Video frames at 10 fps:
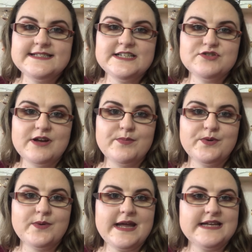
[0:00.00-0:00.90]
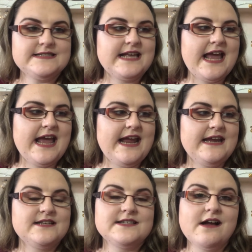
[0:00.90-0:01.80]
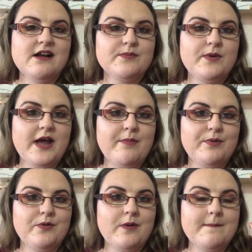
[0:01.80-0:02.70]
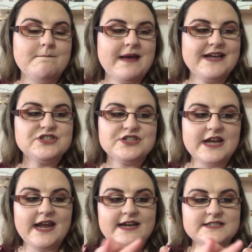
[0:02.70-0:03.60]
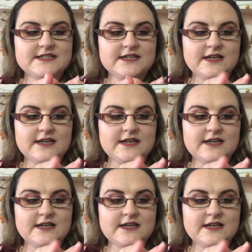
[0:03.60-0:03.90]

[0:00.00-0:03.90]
Deep Trouble is a dark purple matte shade.